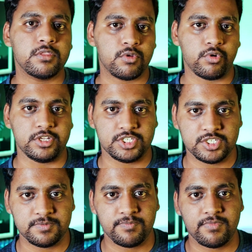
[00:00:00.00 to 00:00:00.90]

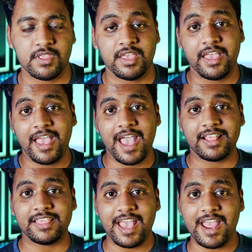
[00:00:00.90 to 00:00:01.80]
storage.
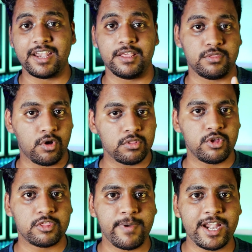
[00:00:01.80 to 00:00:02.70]
And that is
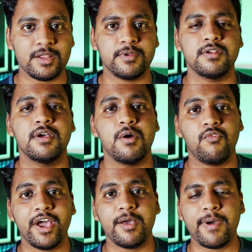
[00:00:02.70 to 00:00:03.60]
also expandable
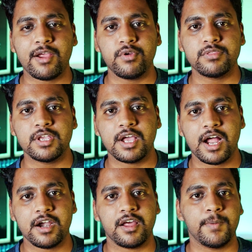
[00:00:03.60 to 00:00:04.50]
via microSD
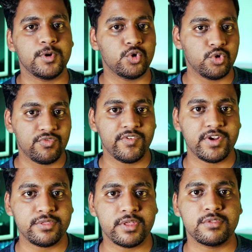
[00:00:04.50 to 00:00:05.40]
card up to
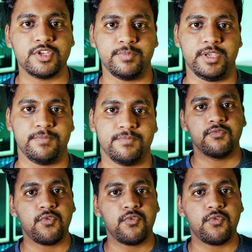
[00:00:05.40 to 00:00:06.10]
256GB. The